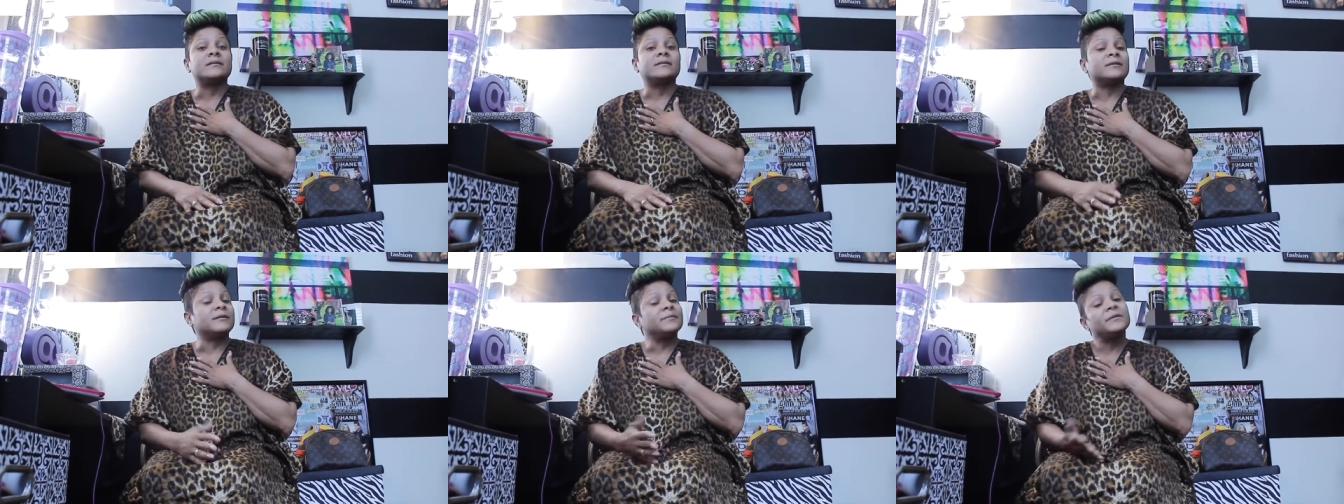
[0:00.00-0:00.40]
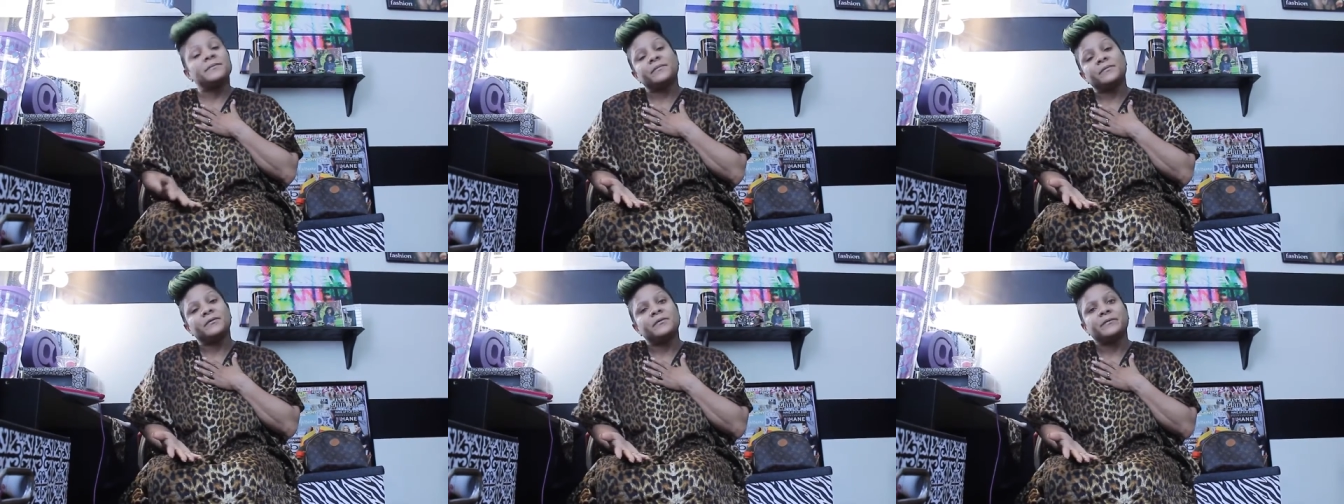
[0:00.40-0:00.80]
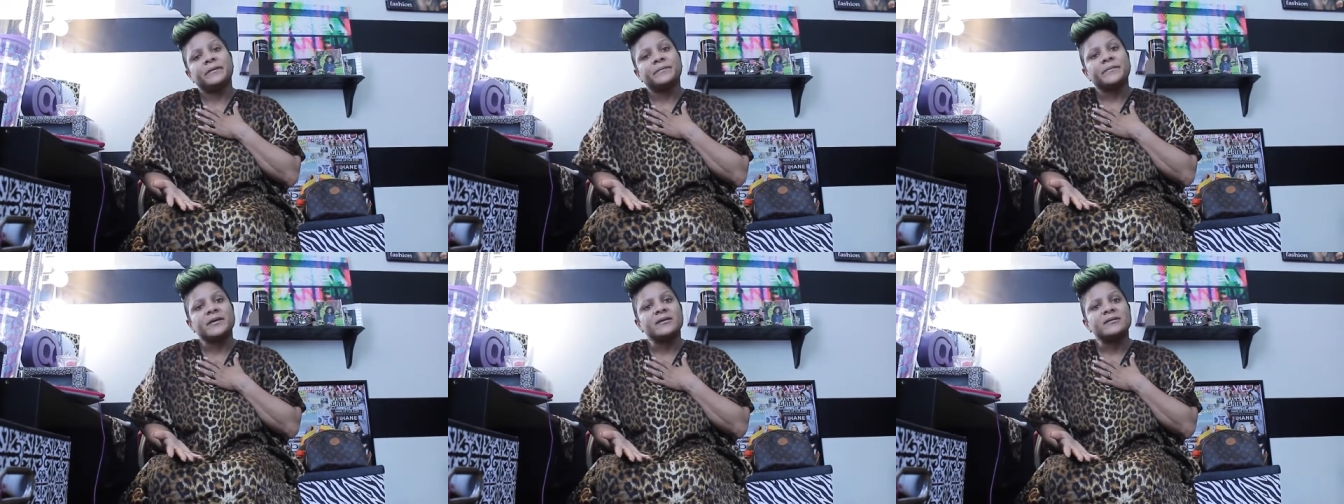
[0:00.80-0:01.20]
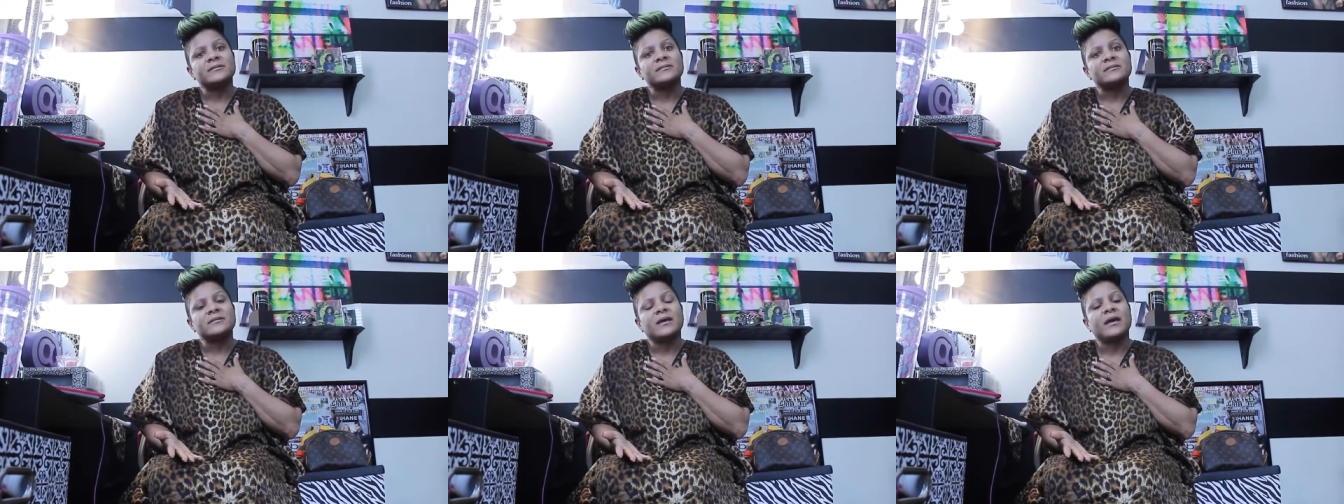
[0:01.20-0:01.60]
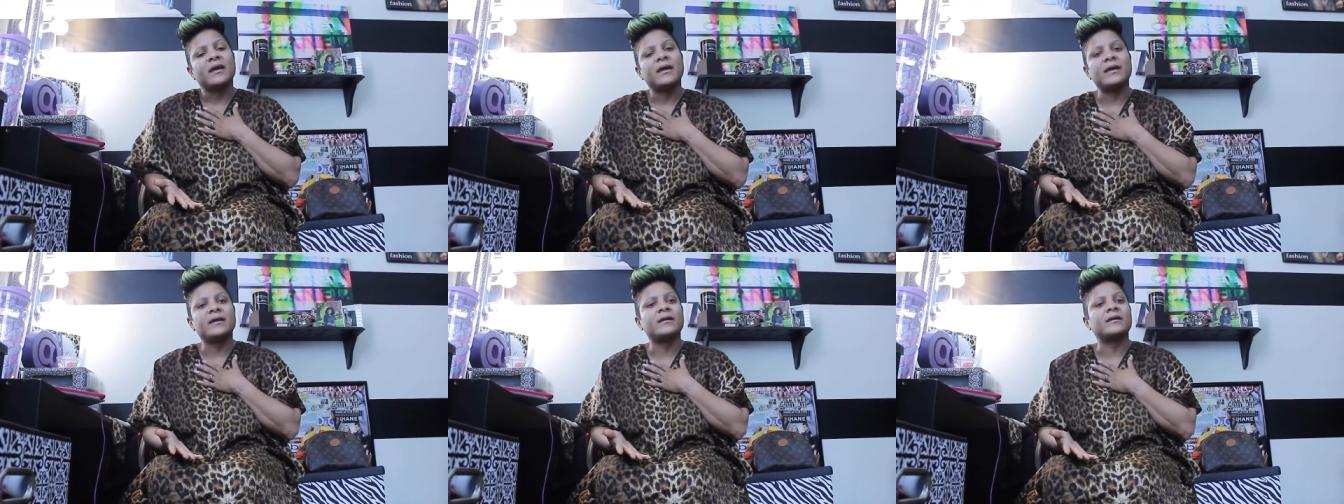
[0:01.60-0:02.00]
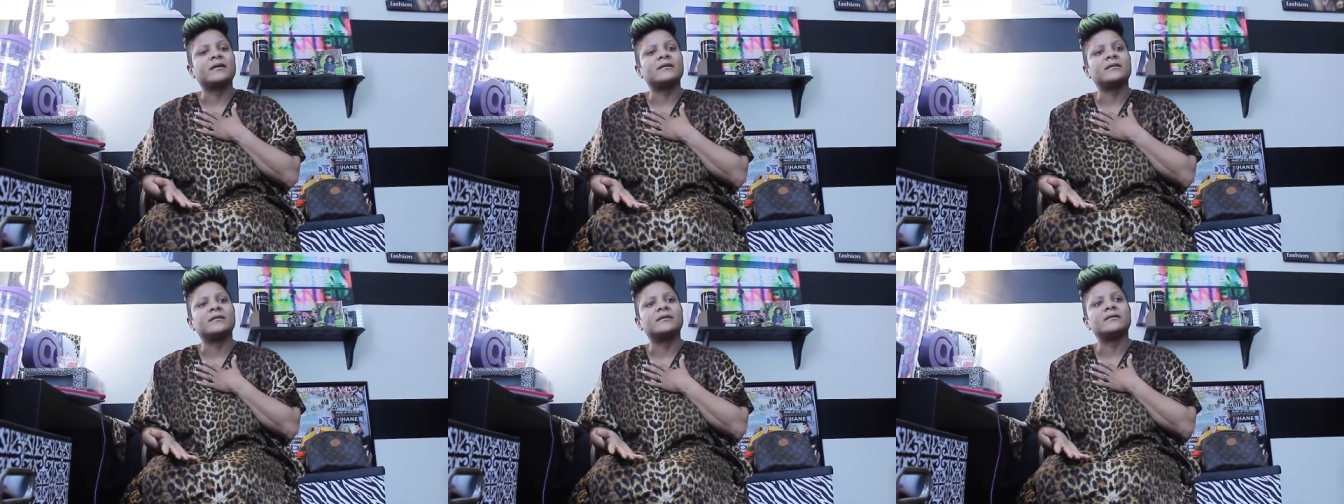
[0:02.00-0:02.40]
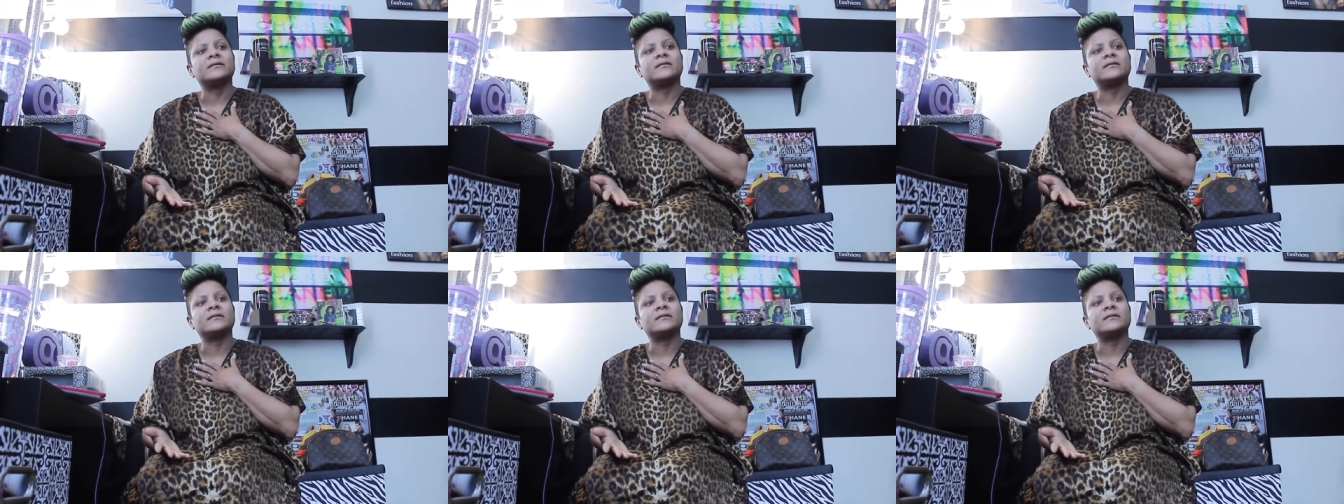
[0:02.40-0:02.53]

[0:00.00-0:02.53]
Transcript: there are people who we miss, and